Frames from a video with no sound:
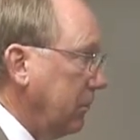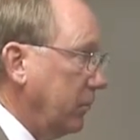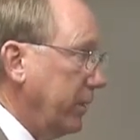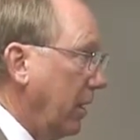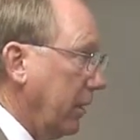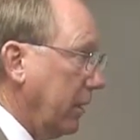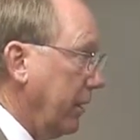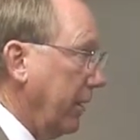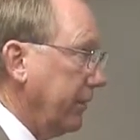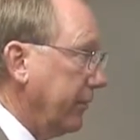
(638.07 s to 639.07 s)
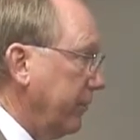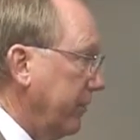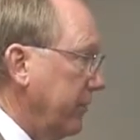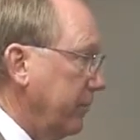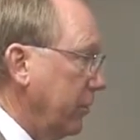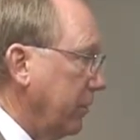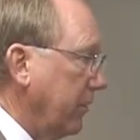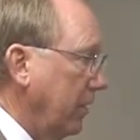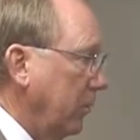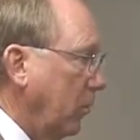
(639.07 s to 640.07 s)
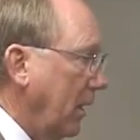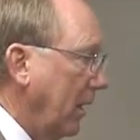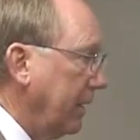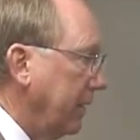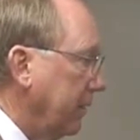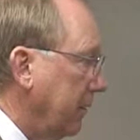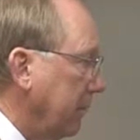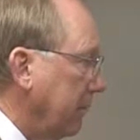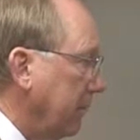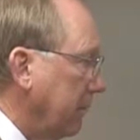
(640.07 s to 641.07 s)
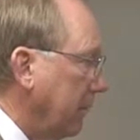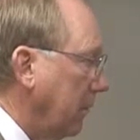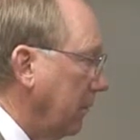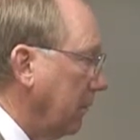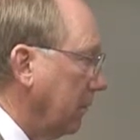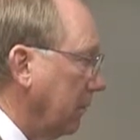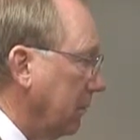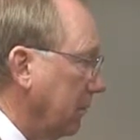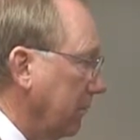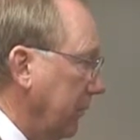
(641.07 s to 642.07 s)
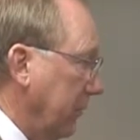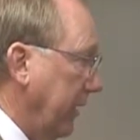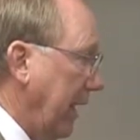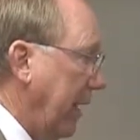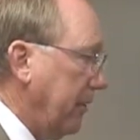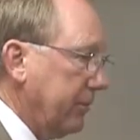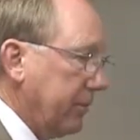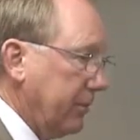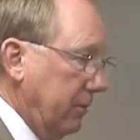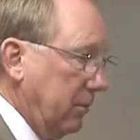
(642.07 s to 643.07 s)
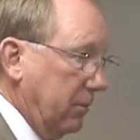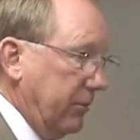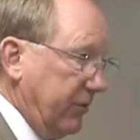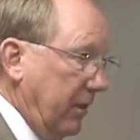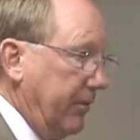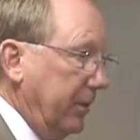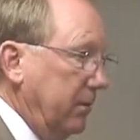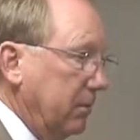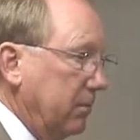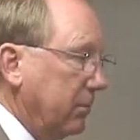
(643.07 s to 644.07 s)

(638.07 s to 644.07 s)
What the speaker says: Could we not cut down the trees and put a double wide or build a house or something?